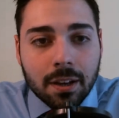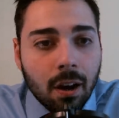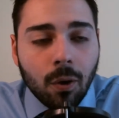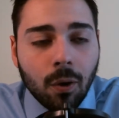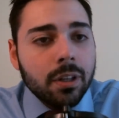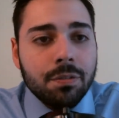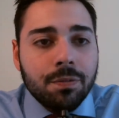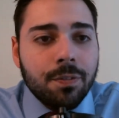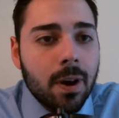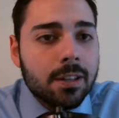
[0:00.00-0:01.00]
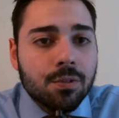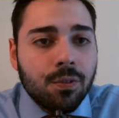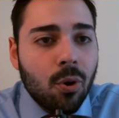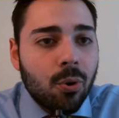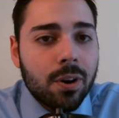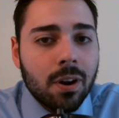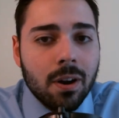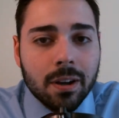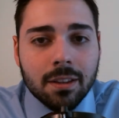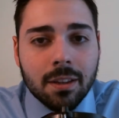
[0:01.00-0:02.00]
Holy fuck, his photo on
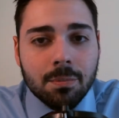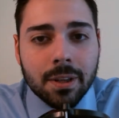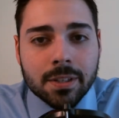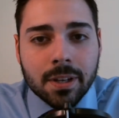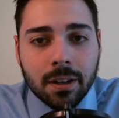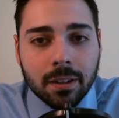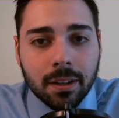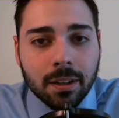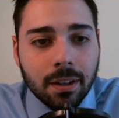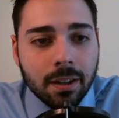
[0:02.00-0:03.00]
Hockey DB is ugly.